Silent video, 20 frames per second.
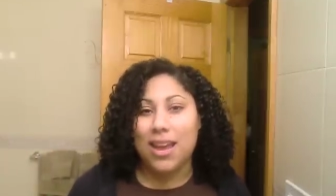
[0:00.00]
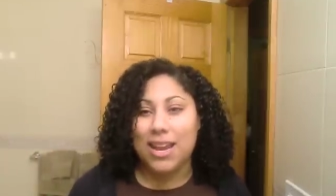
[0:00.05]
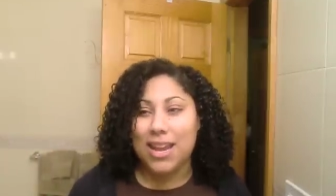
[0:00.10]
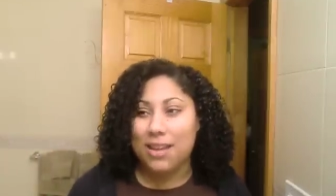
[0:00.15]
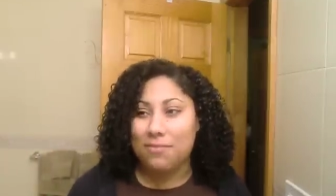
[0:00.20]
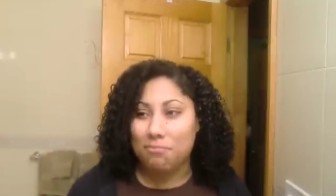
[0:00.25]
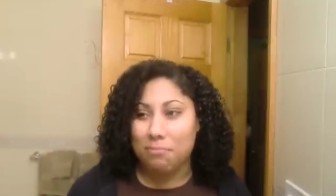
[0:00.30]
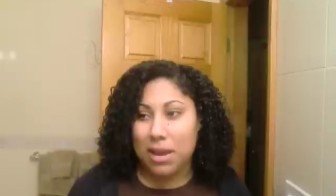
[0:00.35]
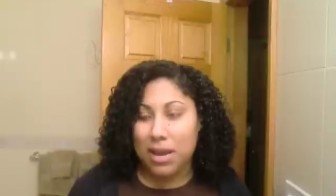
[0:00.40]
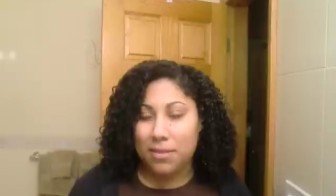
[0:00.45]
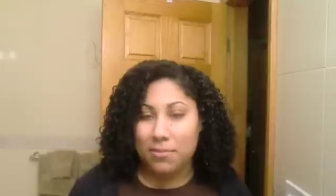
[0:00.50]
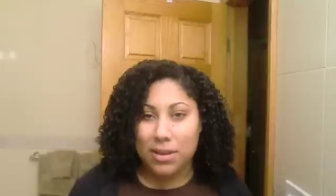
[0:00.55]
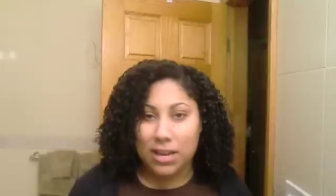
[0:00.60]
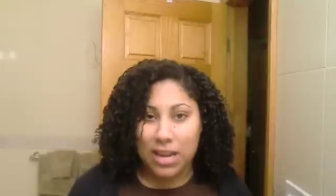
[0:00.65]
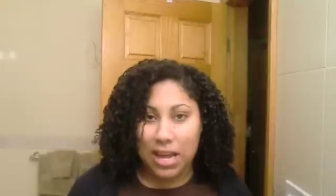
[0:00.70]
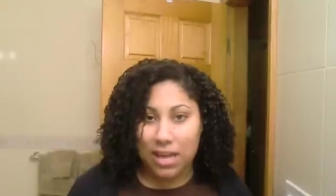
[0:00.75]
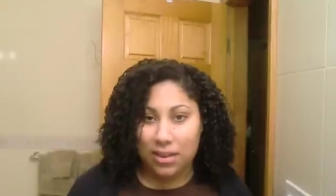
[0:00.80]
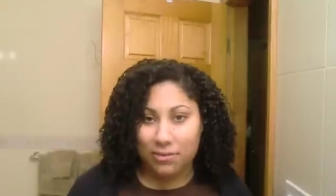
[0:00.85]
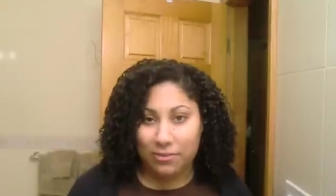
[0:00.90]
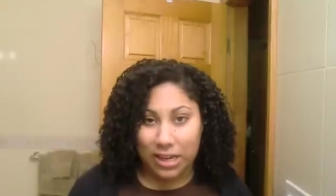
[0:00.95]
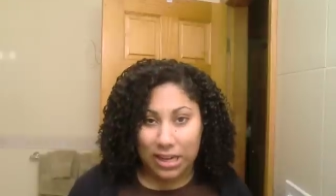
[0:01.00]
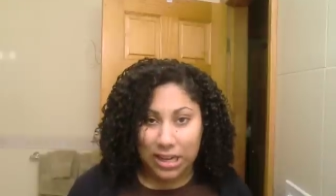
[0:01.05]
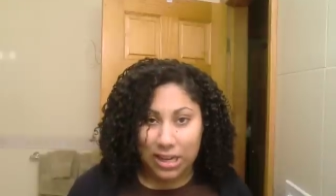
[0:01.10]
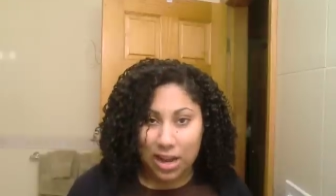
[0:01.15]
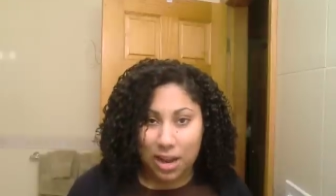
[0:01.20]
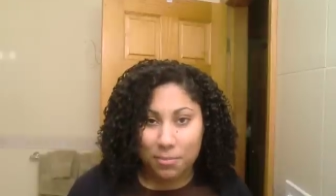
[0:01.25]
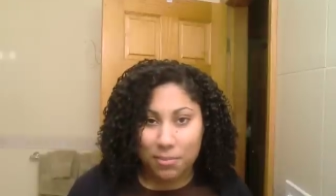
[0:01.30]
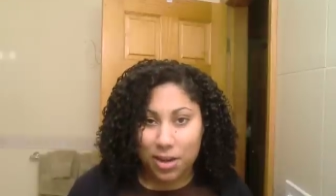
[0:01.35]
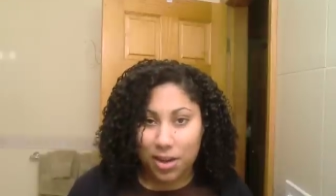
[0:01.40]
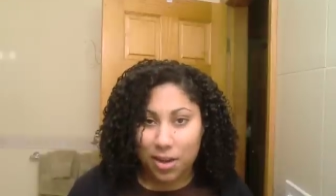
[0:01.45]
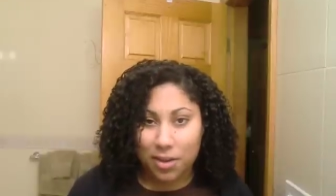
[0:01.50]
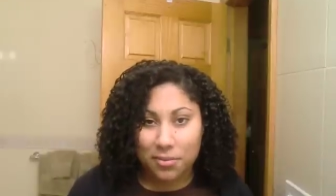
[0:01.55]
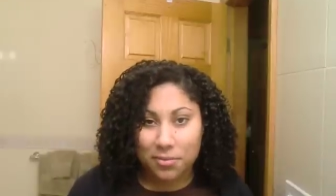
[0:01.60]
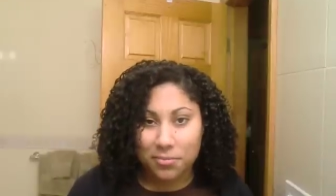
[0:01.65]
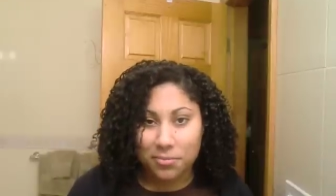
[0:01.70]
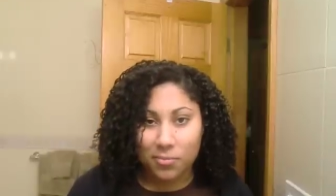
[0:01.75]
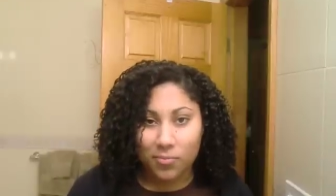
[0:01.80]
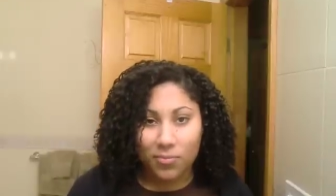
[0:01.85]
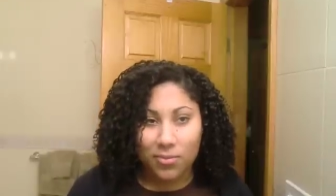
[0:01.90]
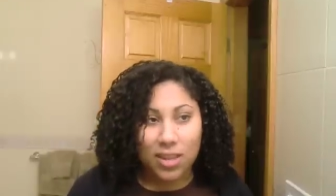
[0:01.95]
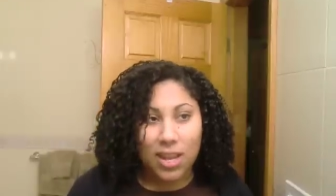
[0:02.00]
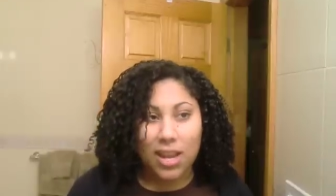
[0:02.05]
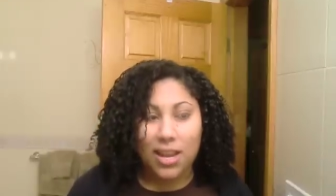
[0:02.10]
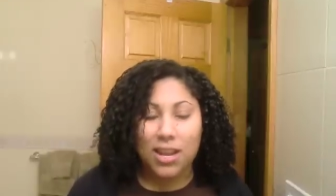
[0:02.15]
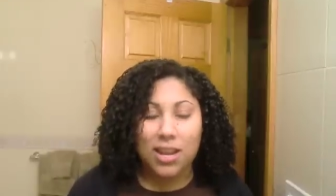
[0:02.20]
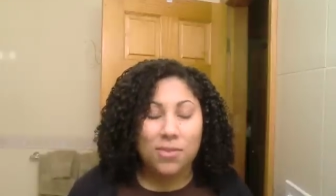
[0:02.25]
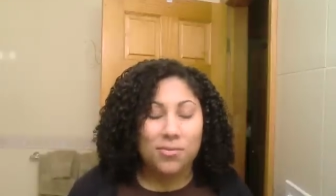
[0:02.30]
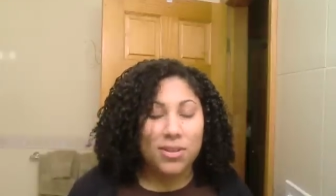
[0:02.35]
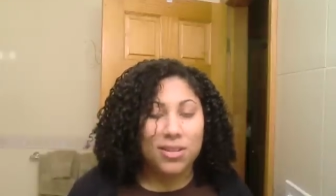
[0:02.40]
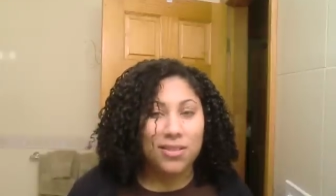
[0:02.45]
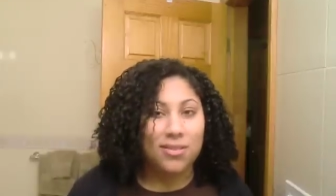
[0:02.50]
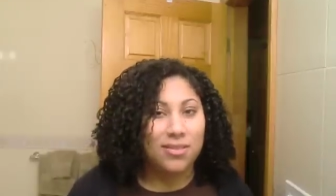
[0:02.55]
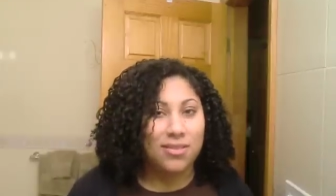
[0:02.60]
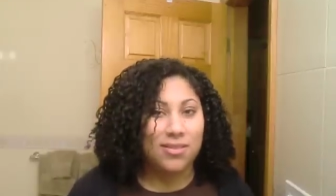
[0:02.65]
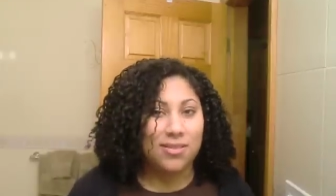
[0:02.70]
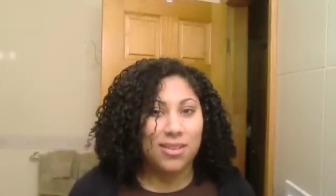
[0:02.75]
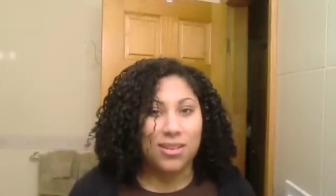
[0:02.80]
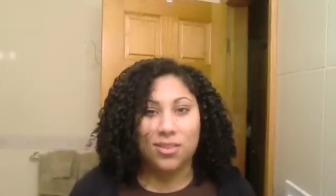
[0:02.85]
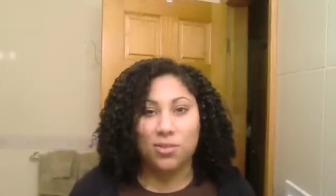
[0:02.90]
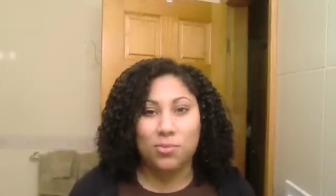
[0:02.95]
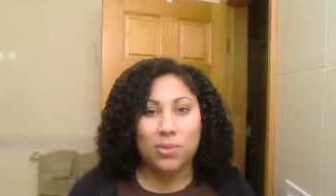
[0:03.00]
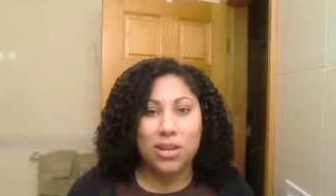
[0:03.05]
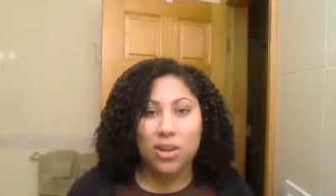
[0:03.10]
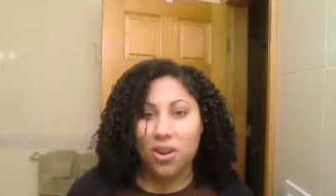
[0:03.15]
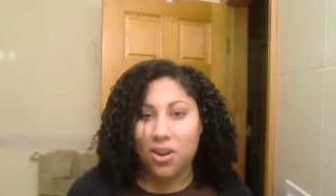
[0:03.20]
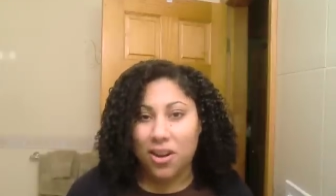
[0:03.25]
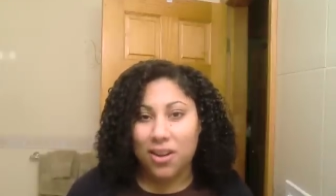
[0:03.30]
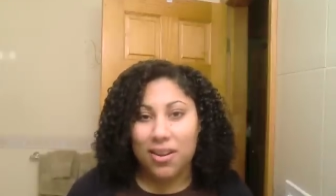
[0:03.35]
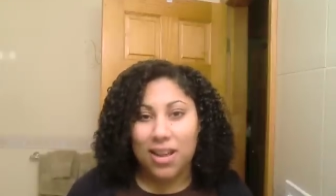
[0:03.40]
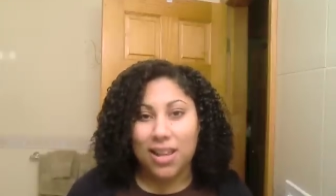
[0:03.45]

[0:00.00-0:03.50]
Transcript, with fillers: and I met him in the elevator coming up, and he was a sweetheart.